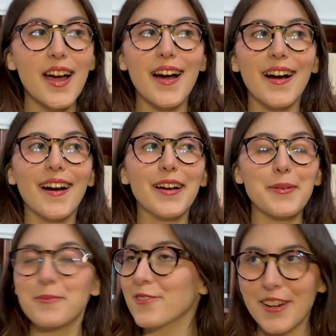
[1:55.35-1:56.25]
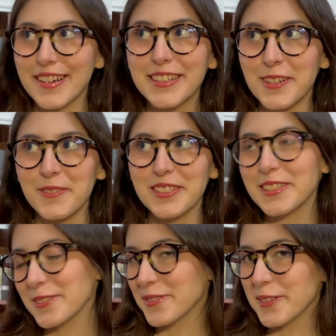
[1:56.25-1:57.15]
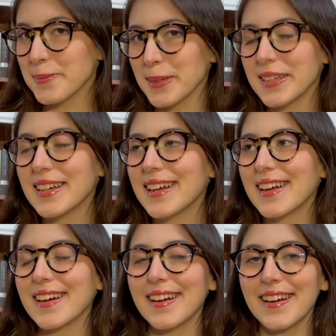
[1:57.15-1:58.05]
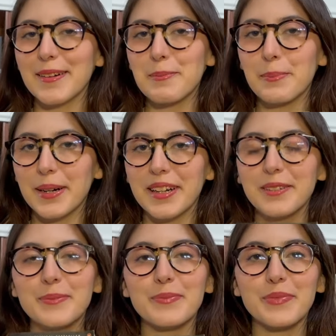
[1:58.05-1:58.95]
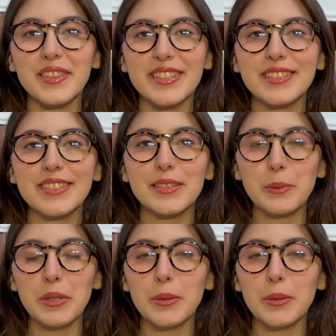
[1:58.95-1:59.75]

I'm very nervous to film it, but this will